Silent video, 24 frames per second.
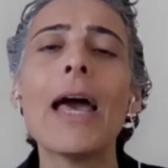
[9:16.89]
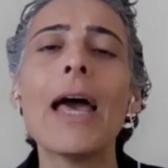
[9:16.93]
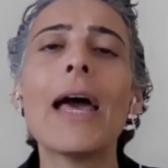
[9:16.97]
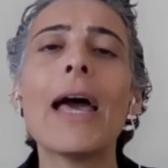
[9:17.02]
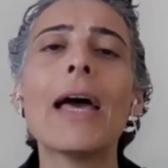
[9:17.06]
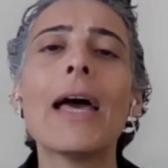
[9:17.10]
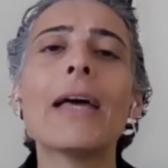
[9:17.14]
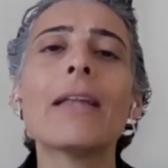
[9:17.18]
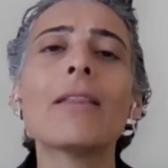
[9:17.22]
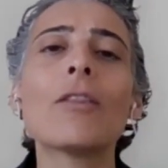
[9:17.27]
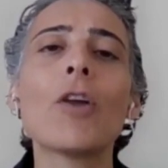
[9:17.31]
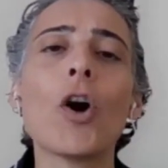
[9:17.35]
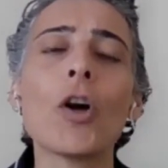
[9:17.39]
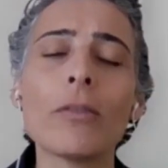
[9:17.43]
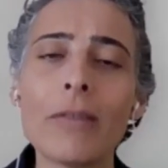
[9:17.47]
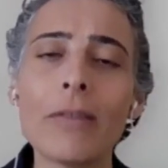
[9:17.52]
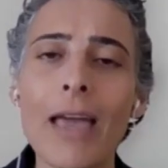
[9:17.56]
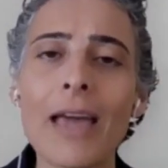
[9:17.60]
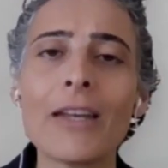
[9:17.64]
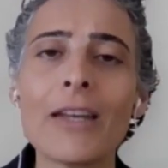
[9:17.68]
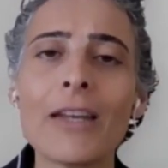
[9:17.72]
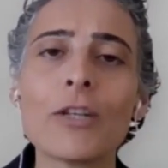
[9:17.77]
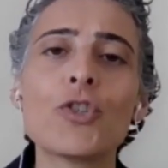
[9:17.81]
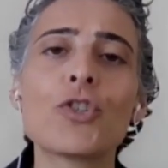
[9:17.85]
and on
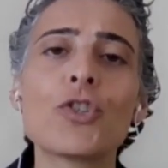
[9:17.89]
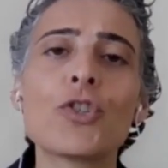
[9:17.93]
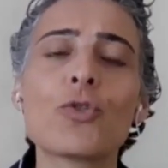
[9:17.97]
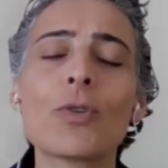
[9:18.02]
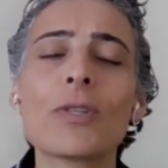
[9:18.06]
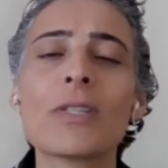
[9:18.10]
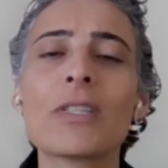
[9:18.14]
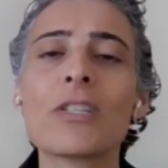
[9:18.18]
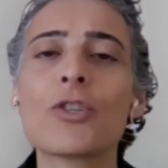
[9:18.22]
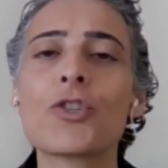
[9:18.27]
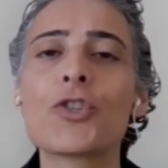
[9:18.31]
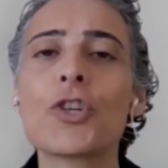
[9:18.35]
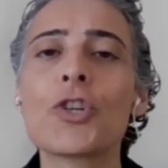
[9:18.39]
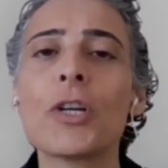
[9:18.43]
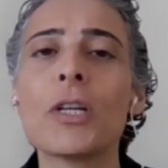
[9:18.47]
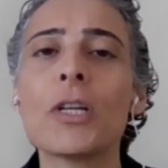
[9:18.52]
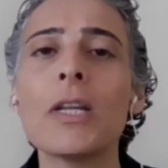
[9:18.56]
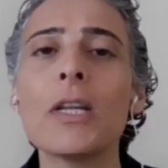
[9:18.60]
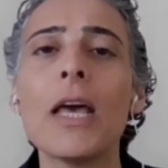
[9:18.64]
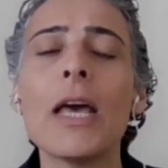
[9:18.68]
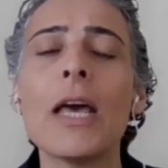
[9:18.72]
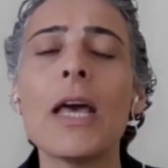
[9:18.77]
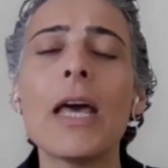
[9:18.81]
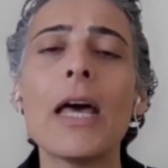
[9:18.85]
the energy
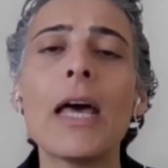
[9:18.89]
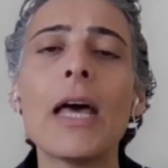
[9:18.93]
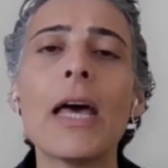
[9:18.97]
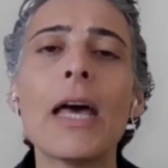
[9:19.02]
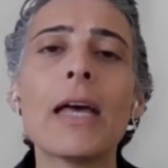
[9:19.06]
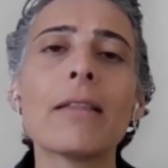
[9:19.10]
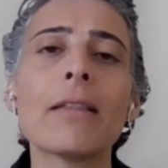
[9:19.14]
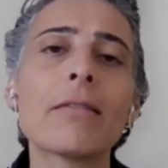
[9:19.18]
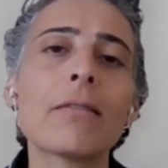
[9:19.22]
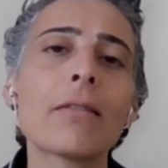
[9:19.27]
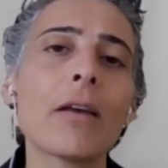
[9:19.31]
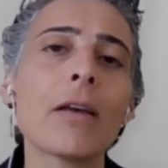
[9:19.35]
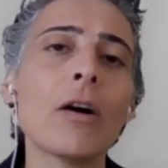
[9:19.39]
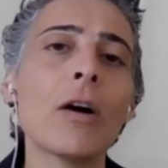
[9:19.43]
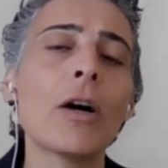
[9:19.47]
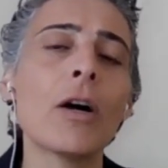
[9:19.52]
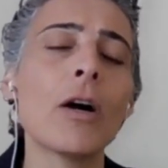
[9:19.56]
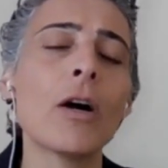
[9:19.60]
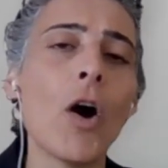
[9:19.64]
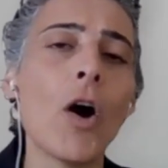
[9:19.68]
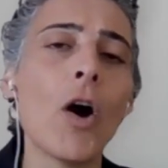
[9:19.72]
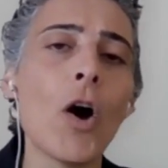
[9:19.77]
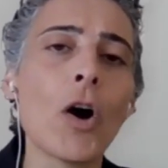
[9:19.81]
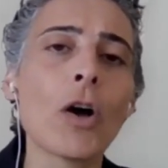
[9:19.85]
transition, and
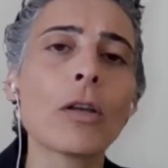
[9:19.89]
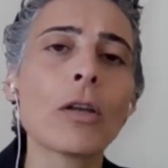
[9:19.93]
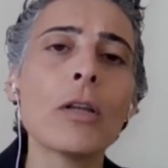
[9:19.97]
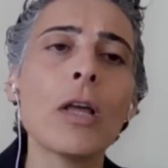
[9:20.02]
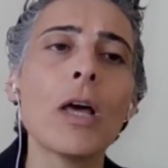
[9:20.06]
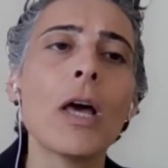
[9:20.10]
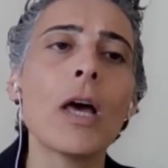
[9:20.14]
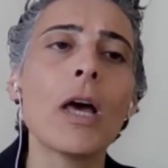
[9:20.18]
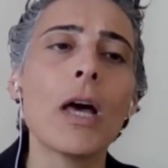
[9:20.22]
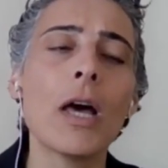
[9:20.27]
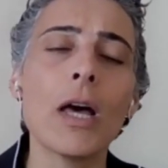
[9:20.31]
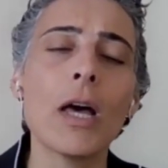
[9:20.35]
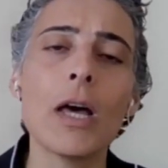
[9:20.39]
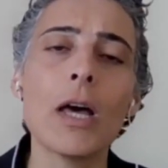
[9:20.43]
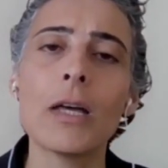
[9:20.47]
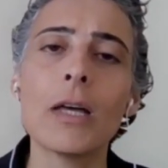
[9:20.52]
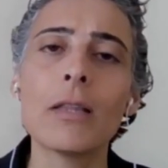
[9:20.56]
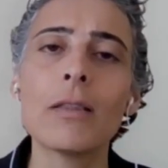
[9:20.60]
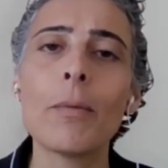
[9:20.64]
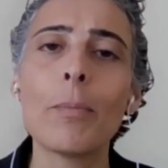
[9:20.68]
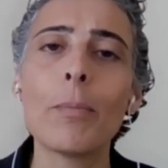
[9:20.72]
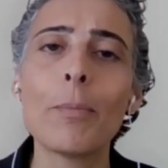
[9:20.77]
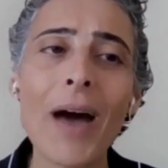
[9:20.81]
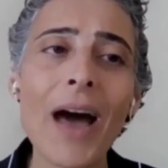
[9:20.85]
on
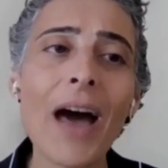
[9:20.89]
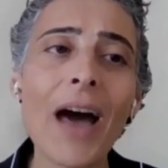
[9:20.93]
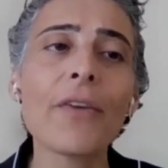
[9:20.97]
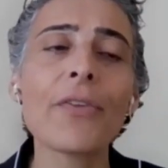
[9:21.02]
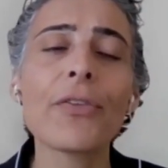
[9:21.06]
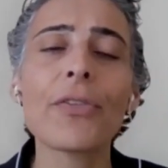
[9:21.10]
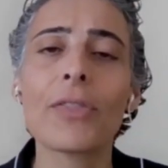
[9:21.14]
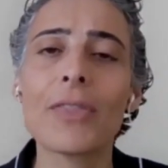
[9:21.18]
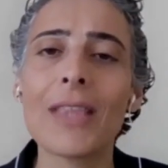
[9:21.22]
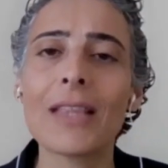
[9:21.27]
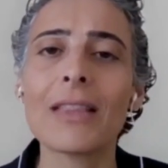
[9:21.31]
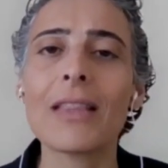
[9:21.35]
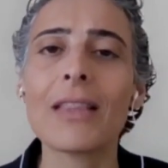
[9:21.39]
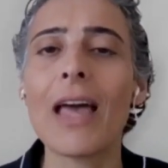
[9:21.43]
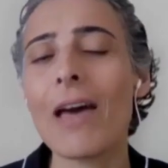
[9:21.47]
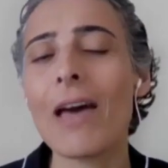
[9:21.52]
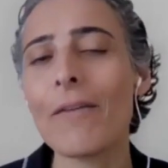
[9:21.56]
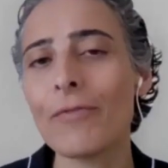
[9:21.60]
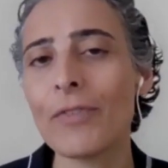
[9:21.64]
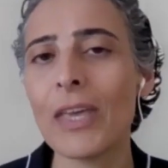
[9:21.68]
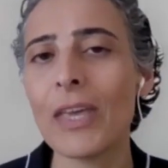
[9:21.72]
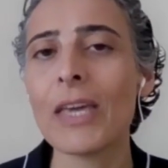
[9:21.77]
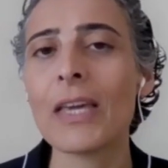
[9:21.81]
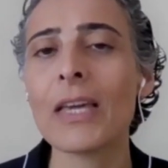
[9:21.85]
the path that they
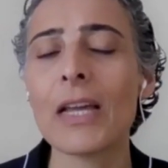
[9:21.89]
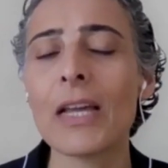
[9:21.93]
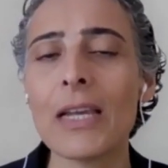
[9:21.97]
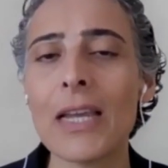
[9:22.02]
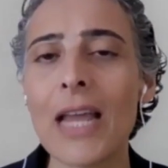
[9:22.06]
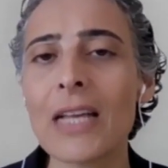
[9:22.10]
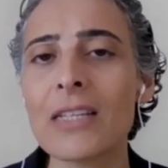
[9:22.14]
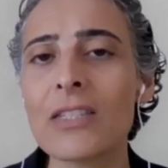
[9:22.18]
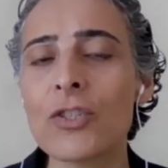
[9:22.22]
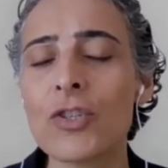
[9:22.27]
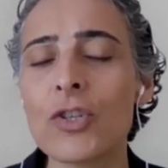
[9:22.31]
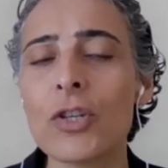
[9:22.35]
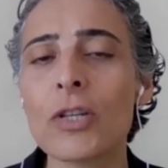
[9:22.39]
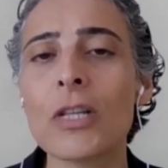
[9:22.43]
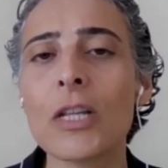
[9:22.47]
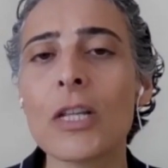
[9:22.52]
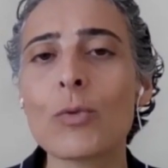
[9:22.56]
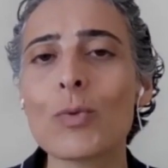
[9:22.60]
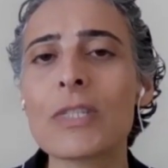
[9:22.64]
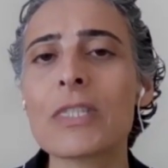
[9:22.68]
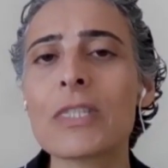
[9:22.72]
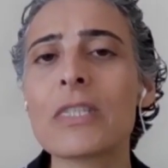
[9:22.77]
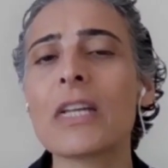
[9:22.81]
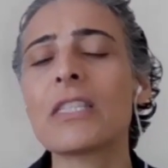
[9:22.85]
have taken last year
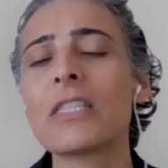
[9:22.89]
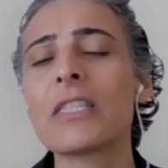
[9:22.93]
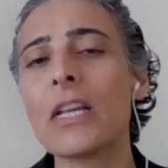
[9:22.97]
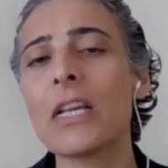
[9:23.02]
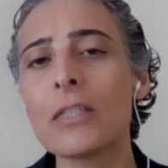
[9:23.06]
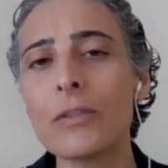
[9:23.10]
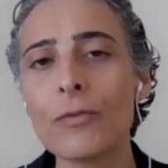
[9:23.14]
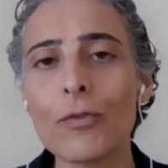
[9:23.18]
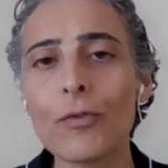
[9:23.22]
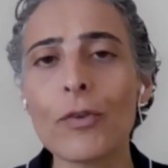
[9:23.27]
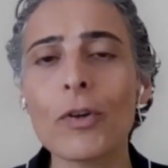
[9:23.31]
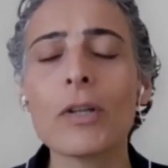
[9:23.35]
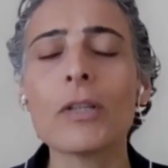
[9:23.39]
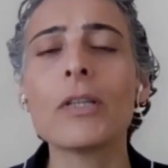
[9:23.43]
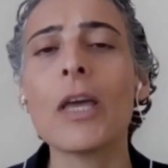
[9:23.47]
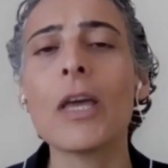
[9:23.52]
that was successful.